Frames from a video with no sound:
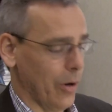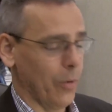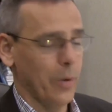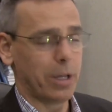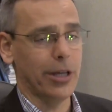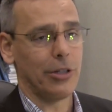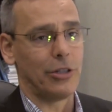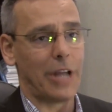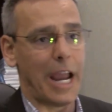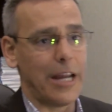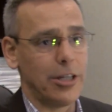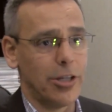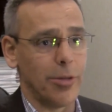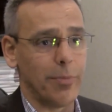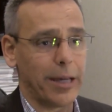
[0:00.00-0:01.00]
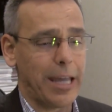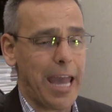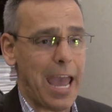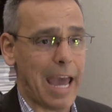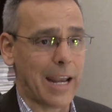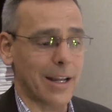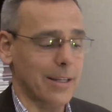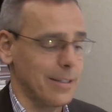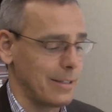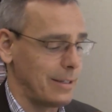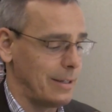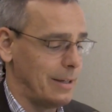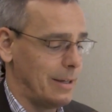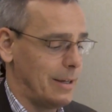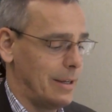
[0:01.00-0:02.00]
we can change the mechanics
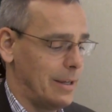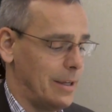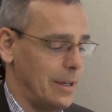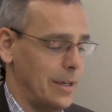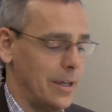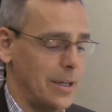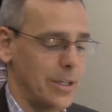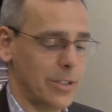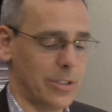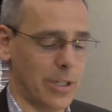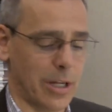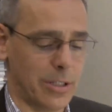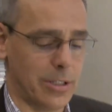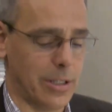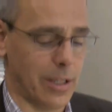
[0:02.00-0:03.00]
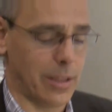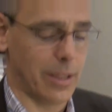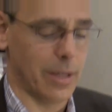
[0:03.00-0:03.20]
such that